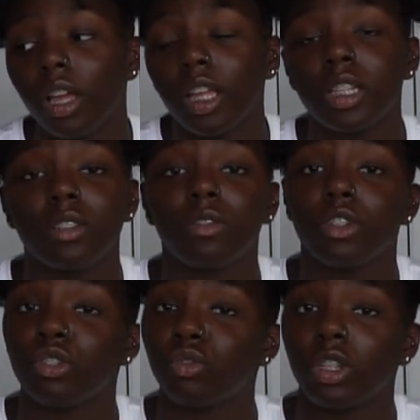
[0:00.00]
It's a very
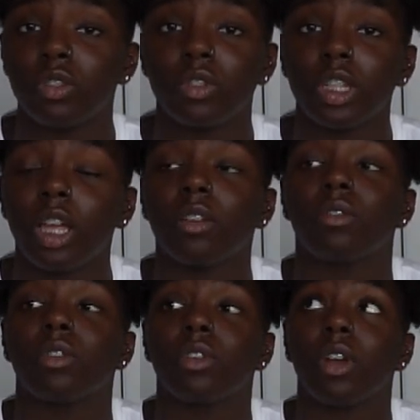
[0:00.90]
stressful time
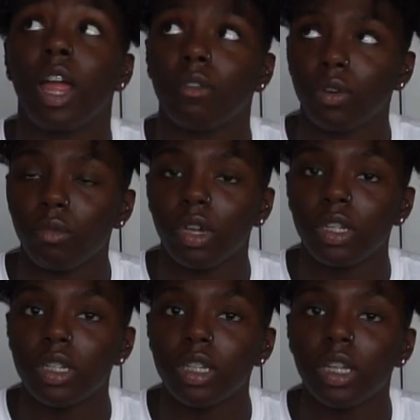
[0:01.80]
for
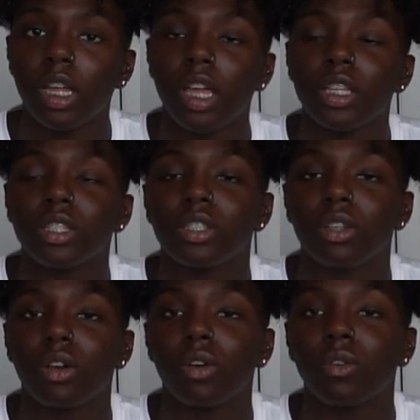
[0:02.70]
everyone.
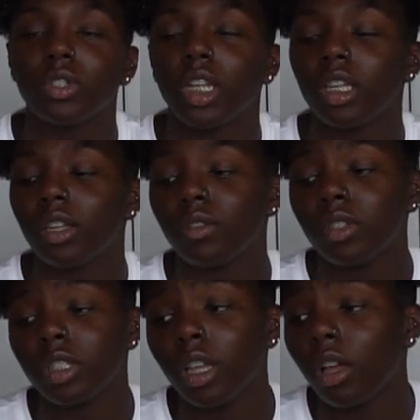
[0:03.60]
So take care of
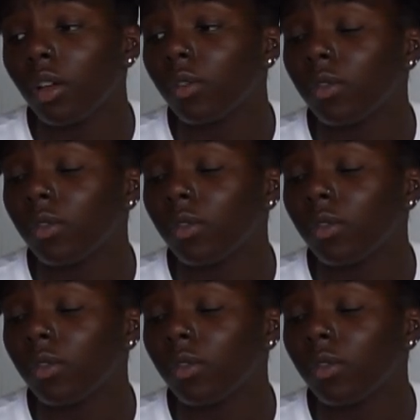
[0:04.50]
yourself,